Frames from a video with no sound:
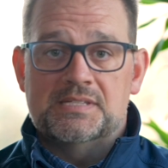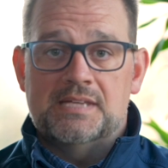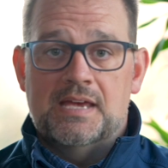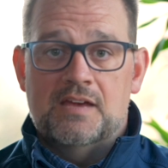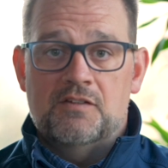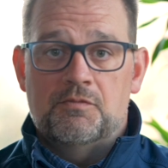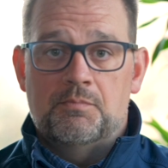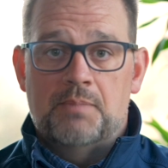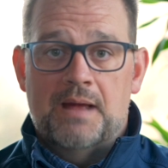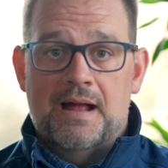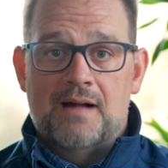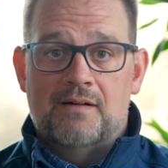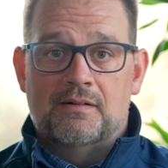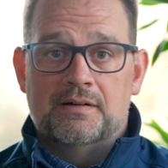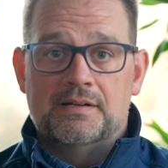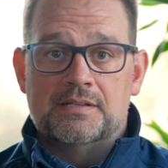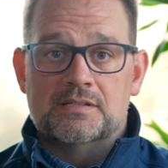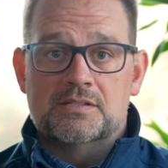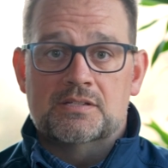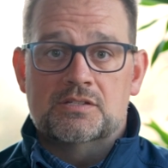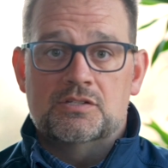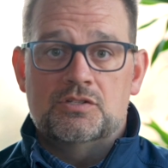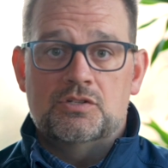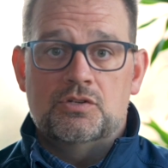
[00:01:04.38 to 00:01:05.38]

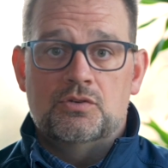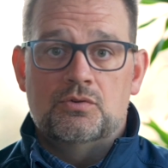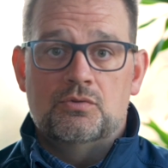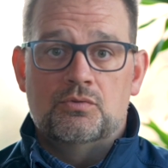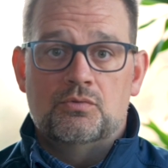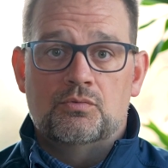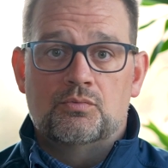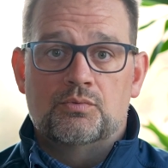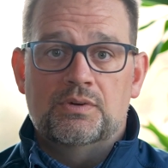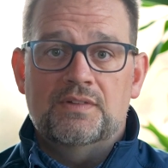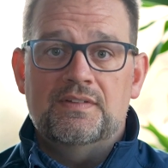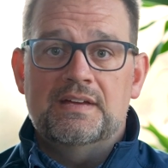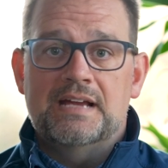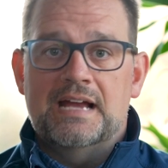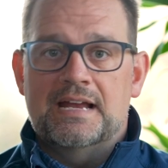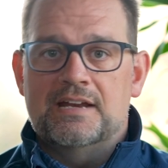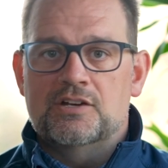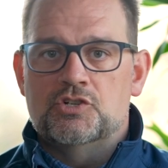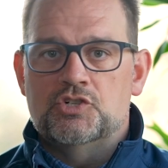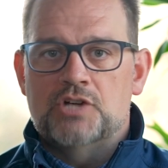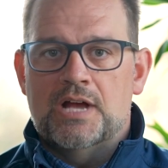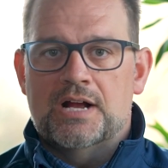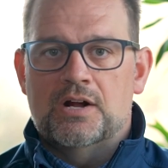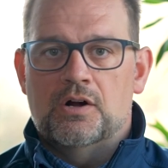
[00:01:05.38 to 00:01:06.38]
SafeBalance to really kind
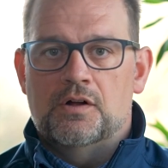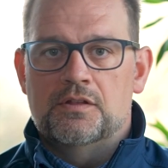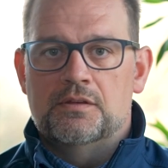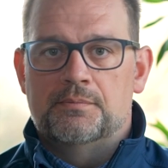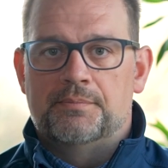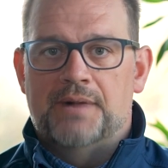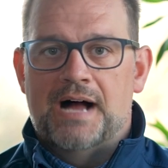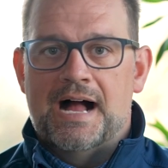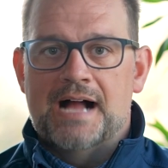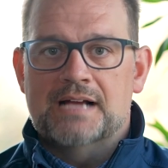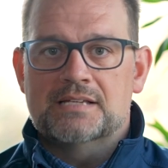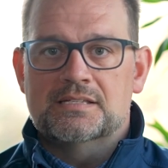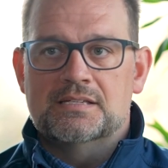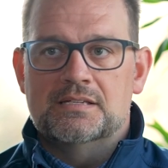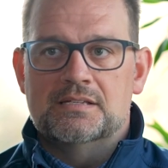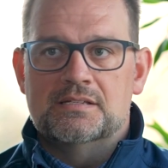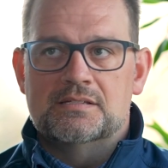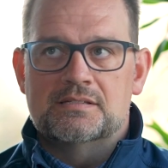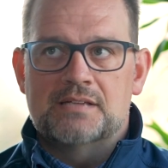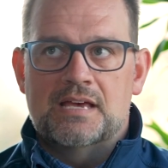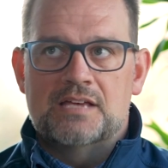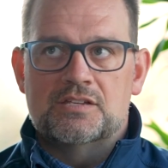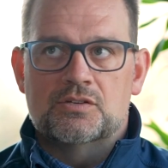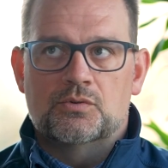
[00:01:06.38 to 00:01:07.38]
of check all the
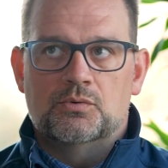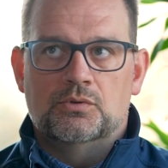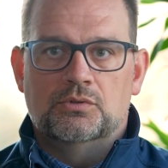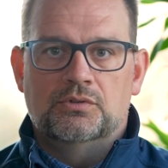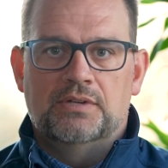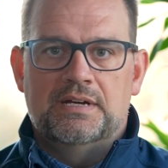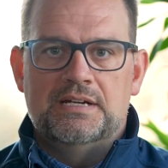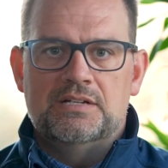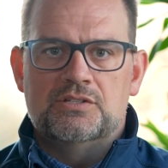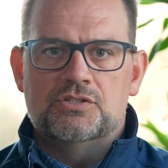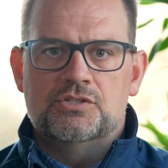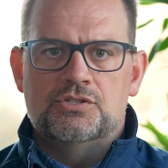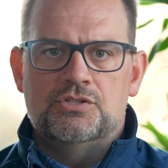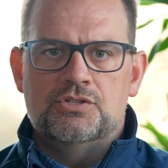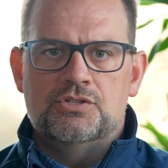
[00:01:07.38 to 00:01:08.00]
boxes as it relates